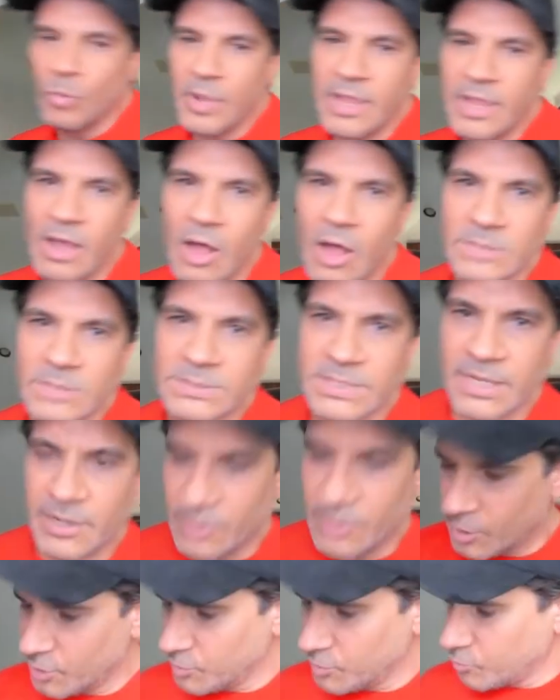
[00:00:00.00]
we all did
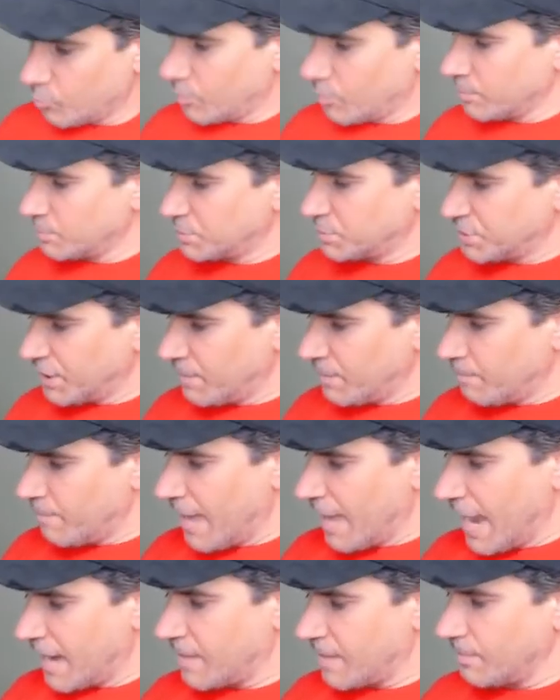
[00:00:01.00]
Earthworm Jim
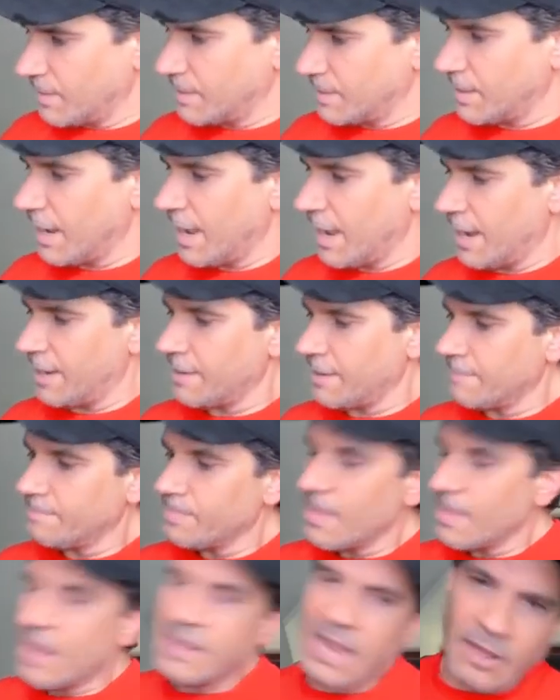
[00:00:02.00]
back in the day.
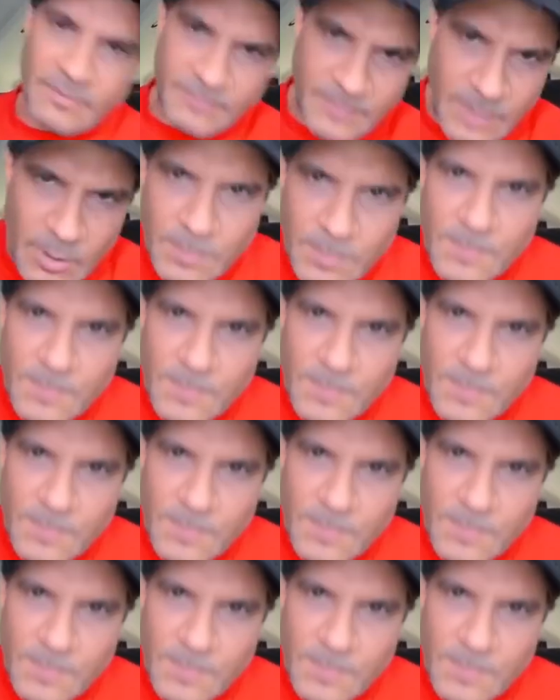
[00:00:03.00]
Now, if you